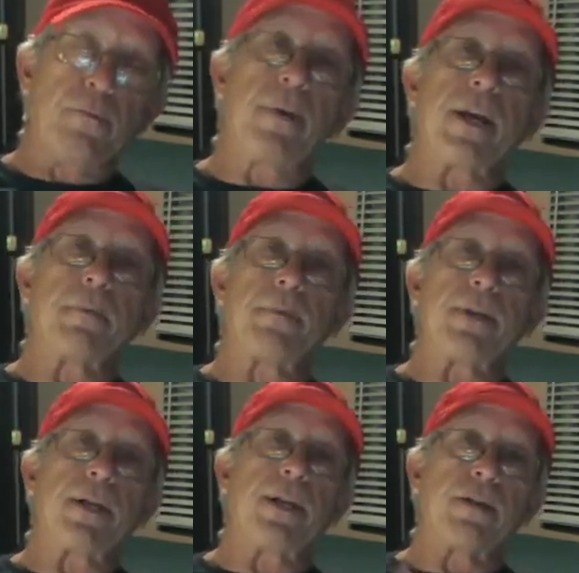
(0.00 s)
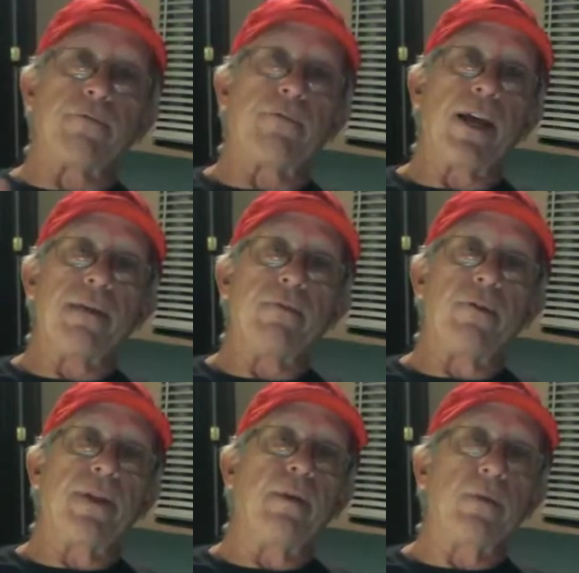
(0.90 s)
pick a particular flavor,
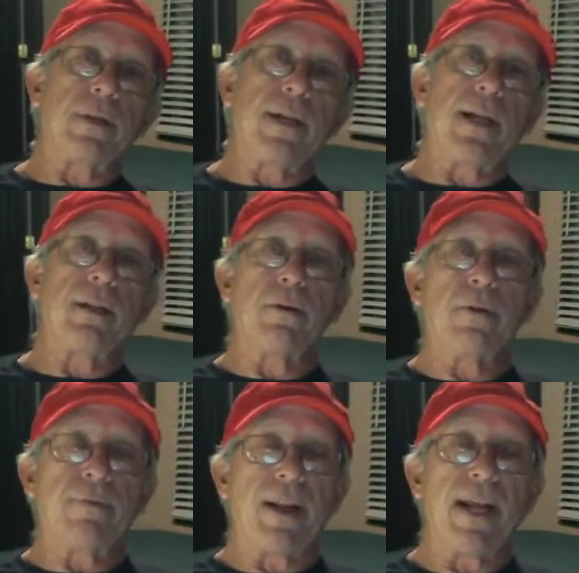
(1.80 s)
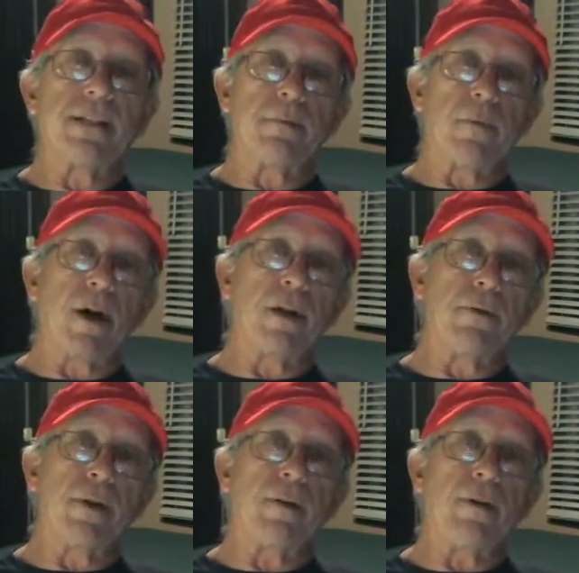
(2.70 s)
they will tell you if it has a
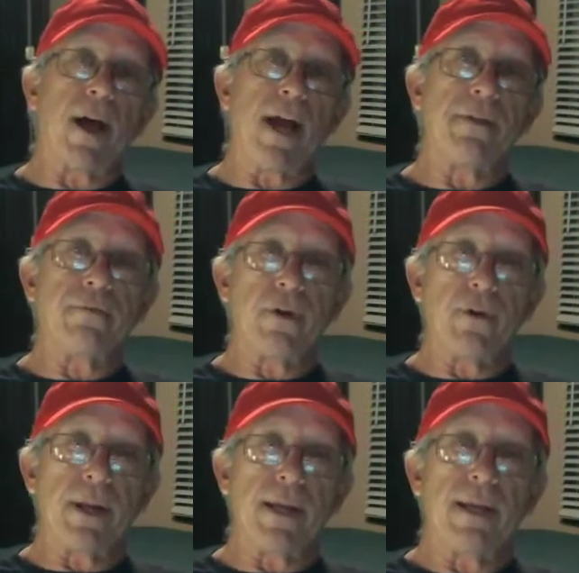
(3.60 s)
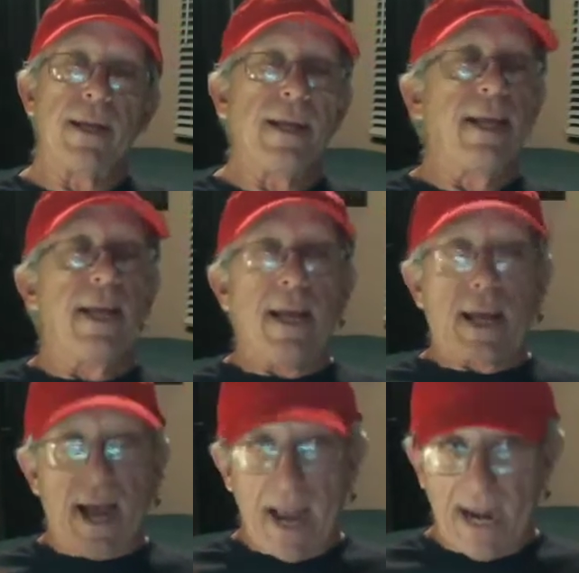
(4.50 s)
moderate or high throat hit.
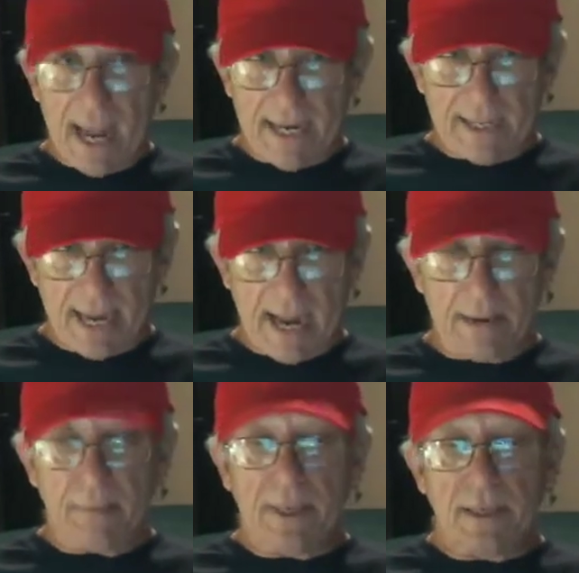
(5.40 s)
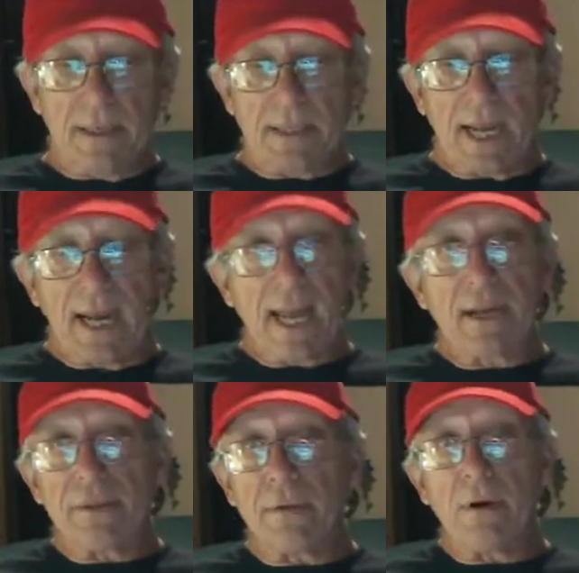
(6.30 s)
I like that because I like
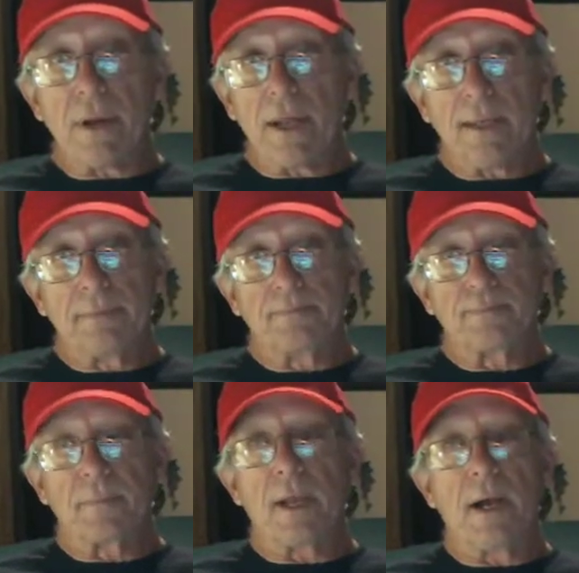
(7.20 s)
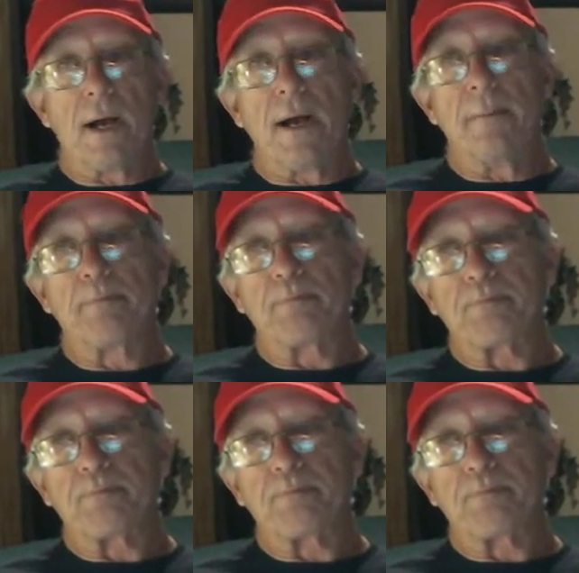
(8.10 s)
a throat hit. And